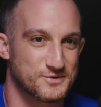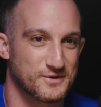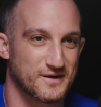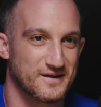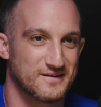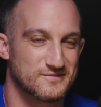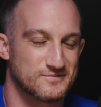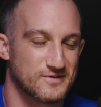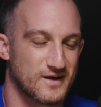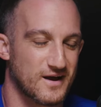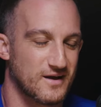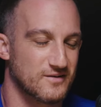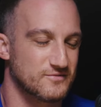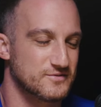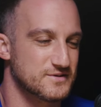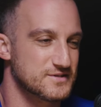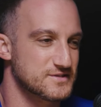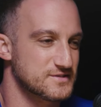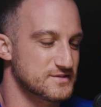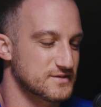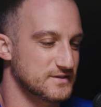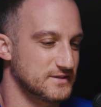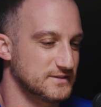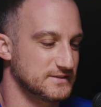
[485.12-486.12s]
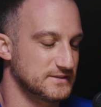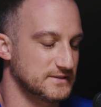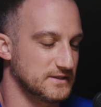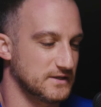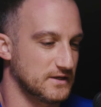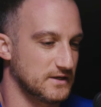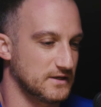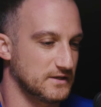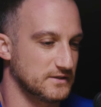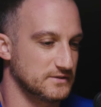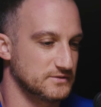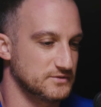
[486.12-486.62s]
you have. Obviously,
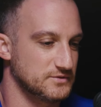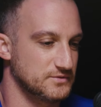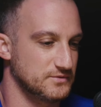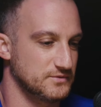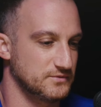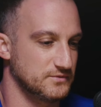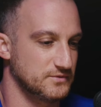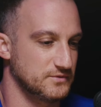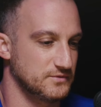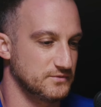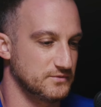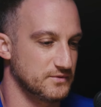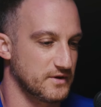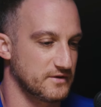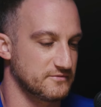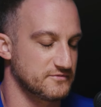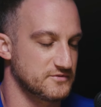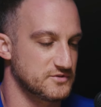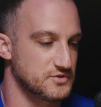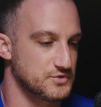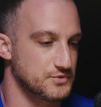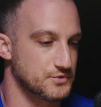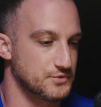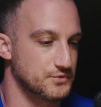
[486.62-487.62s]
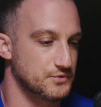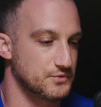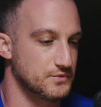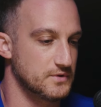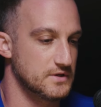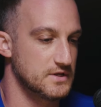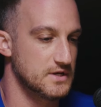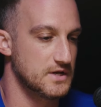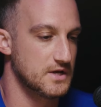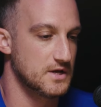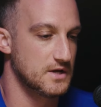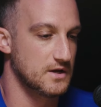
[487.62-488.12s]
uh, you you have to.